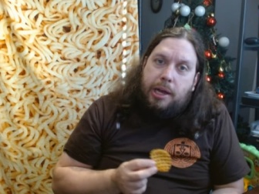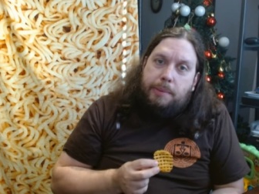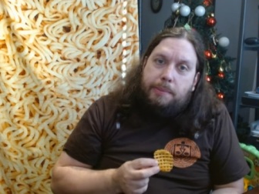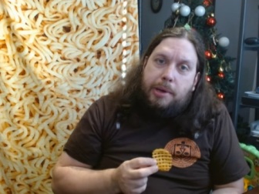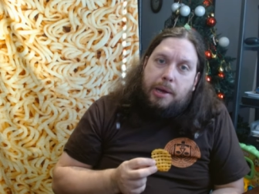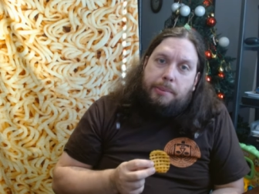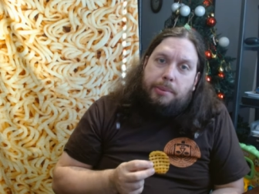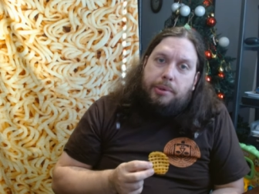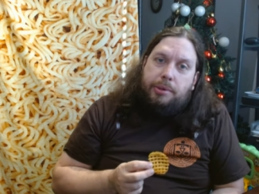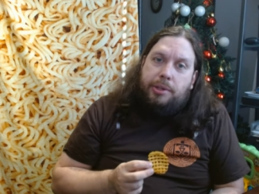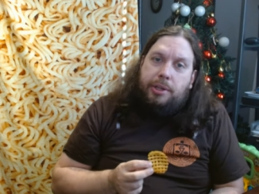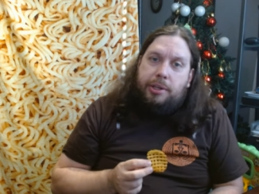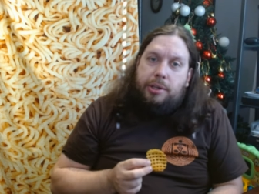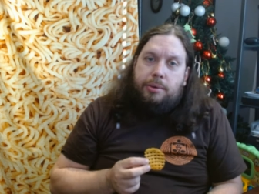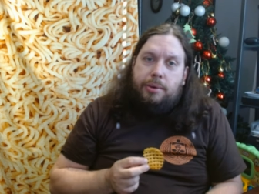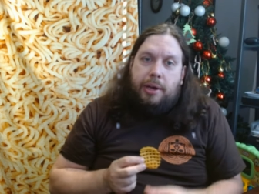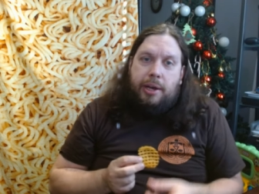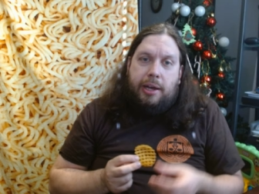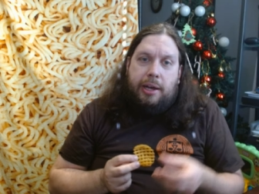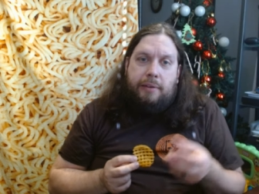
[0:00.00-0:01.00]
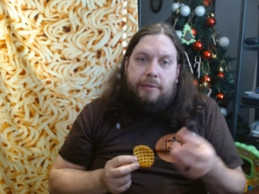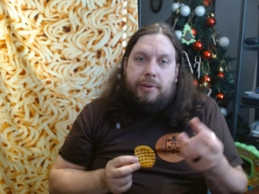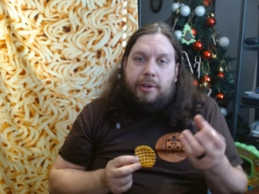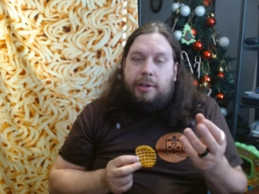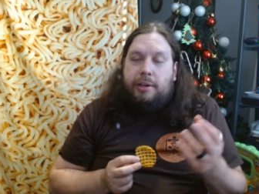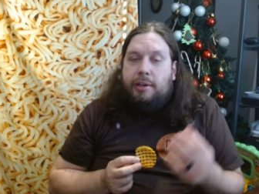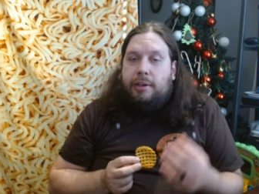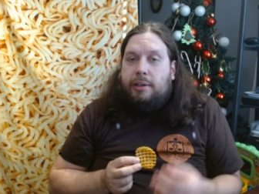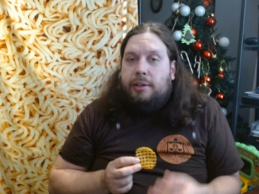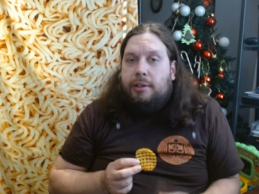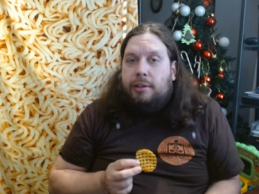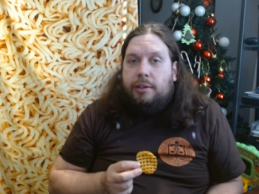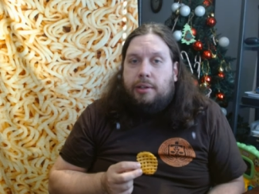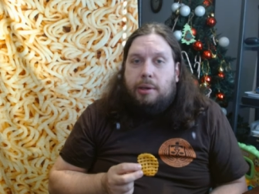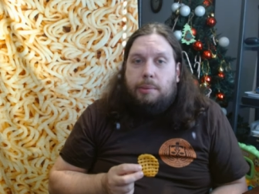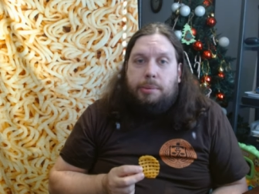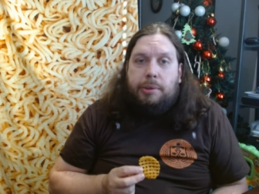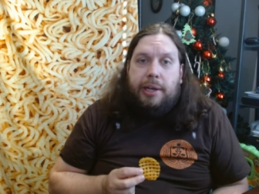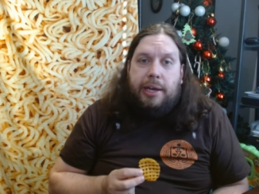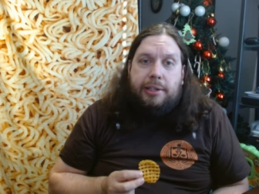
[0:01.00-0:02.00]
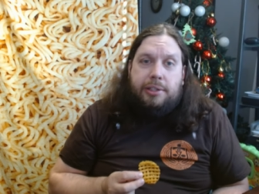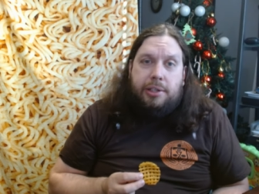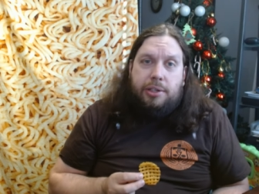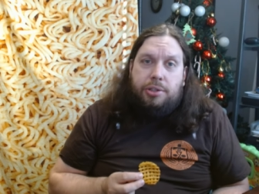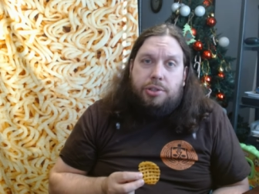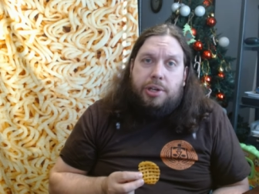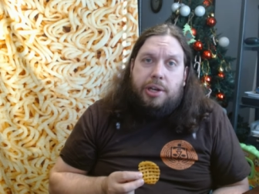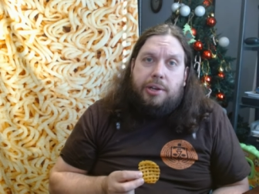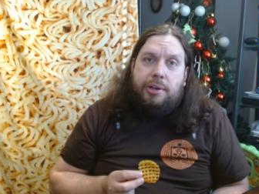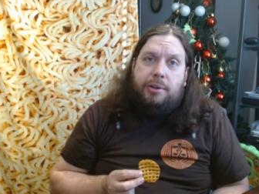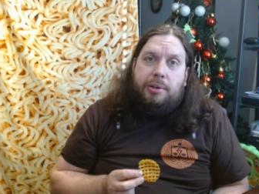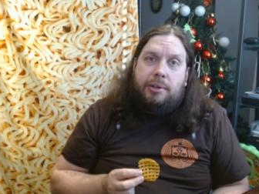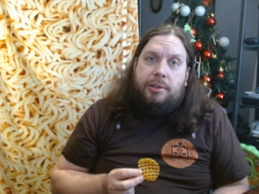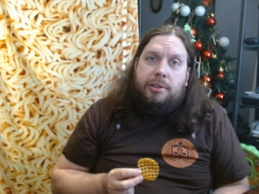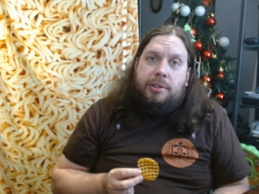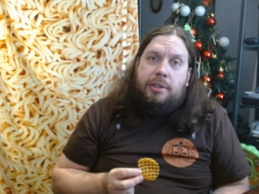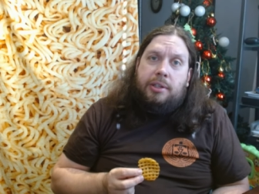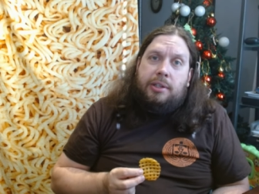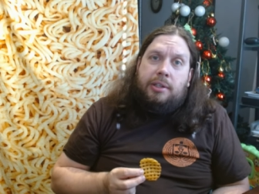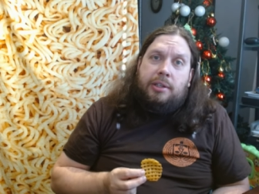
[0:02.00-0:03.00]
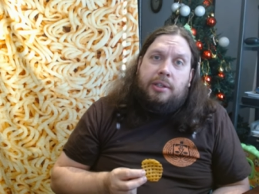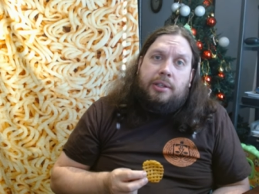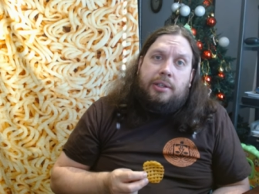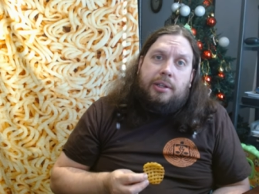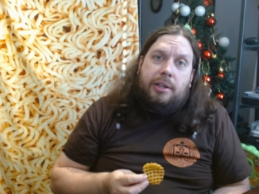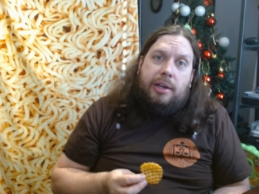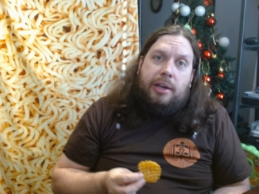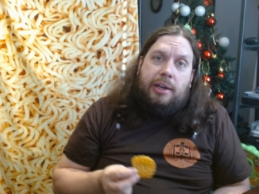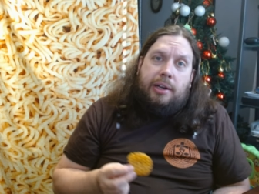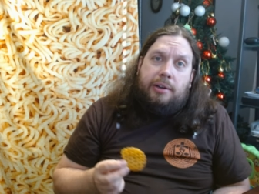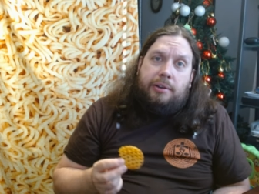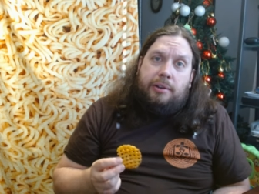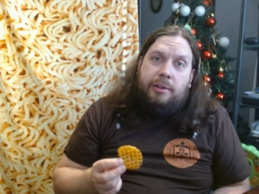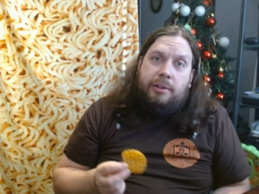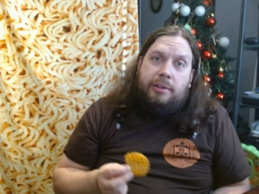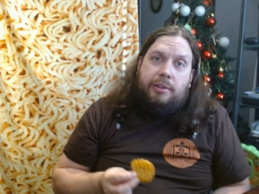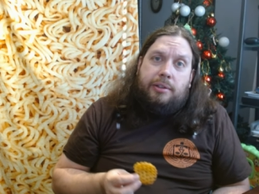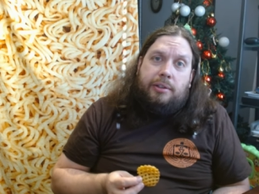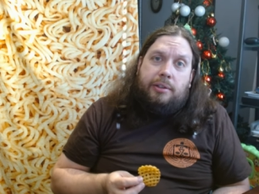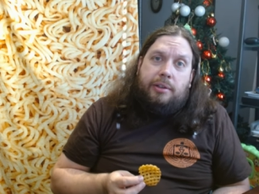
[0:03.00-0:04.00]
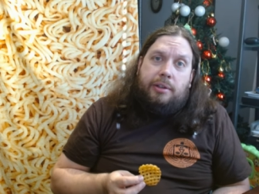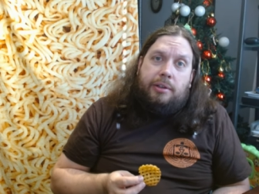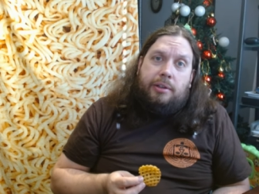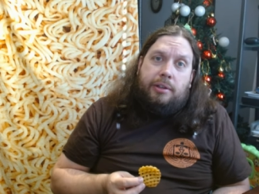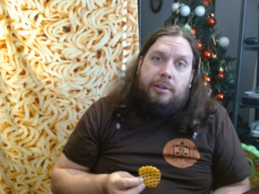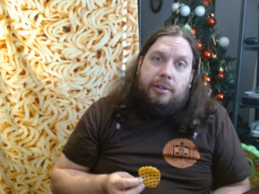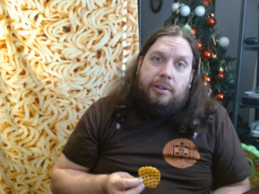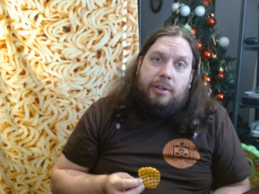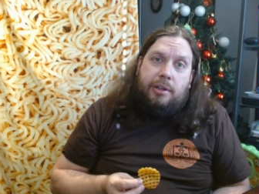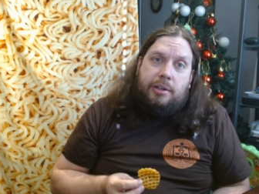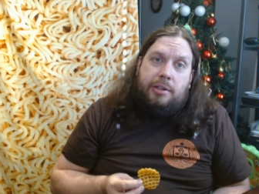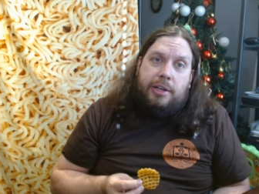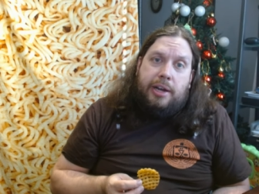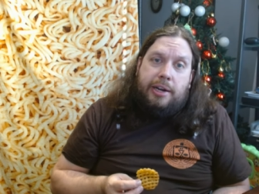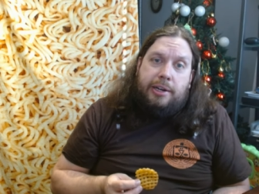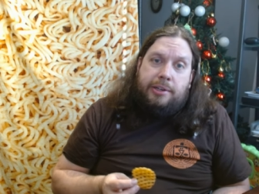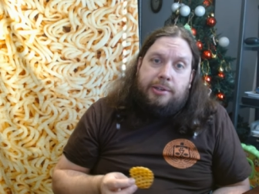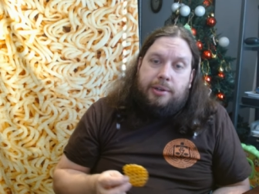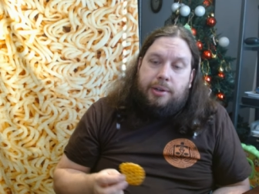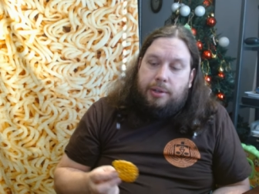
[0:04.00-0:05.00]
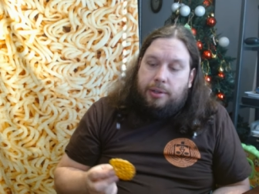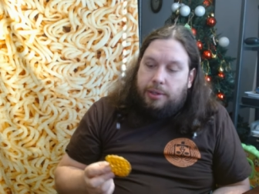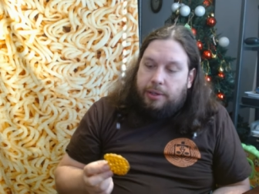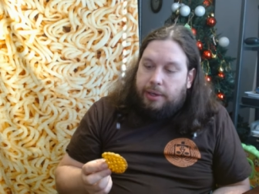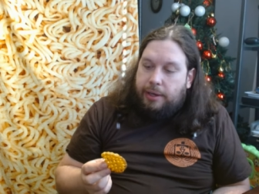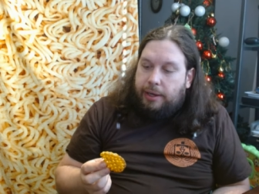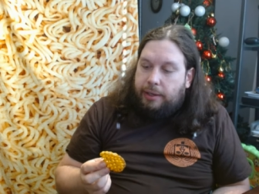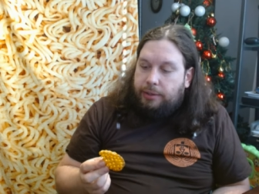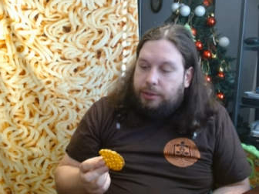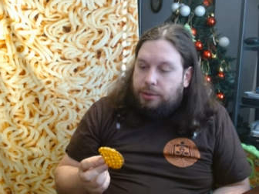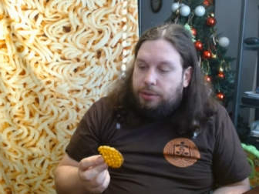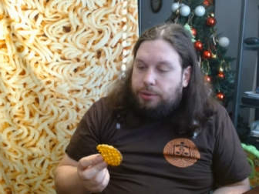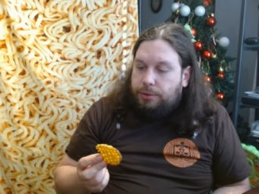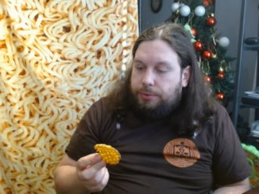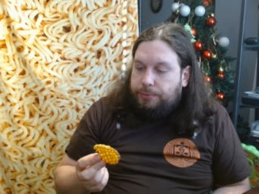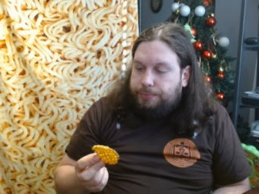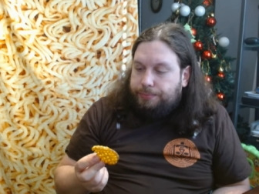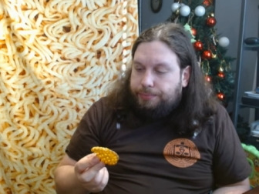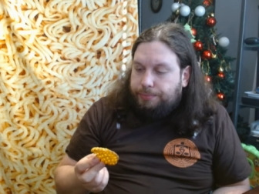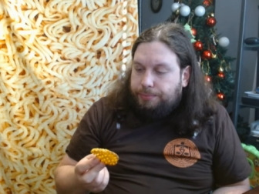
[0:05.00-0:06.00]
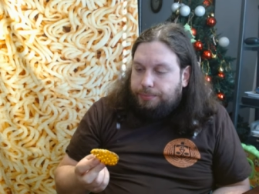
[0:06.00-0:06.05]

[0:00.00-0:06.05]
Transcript: black pepper that you have in a, a plastic shaker at a, a, a dining hall in college